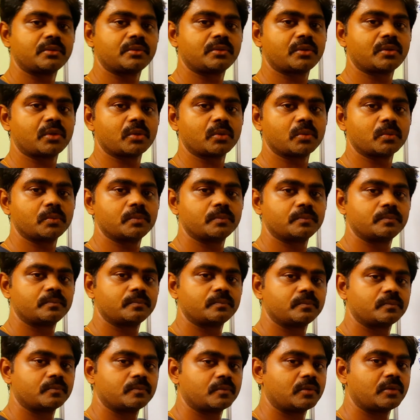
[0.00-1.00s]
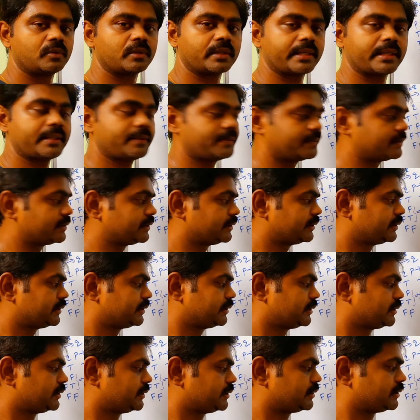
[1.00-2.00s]
True. Okay.
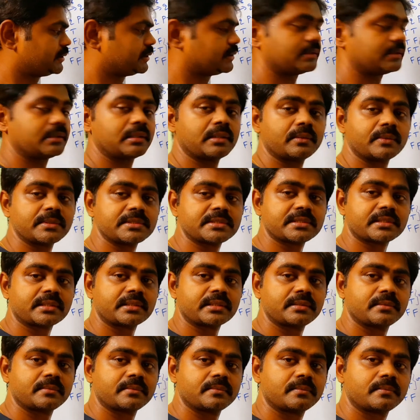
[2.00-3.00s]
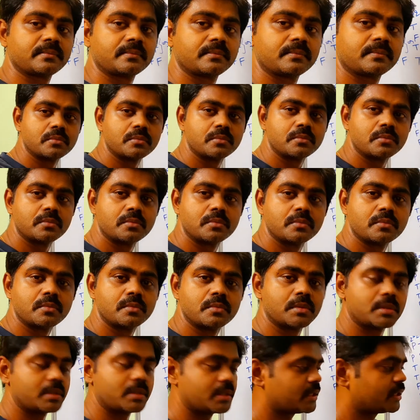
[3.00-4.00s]
1 second.
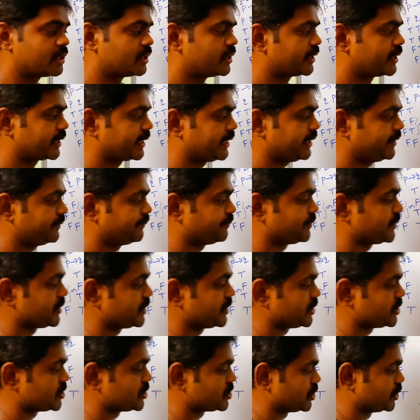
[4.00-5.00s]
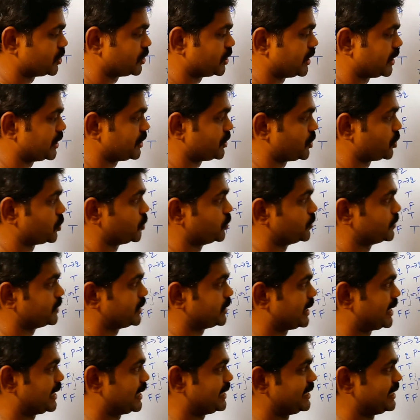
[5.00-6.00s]
Okay. So true.
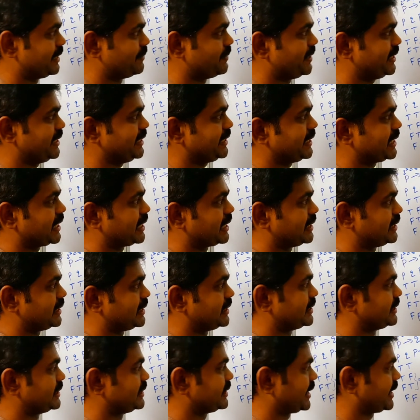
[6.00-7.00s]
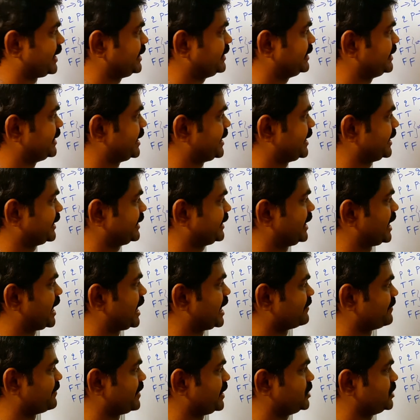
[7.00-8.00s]
And remaining write directly
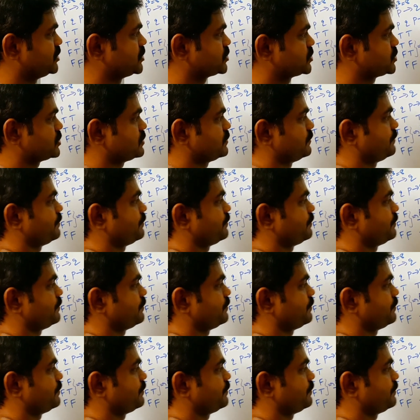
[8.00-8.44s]
R values.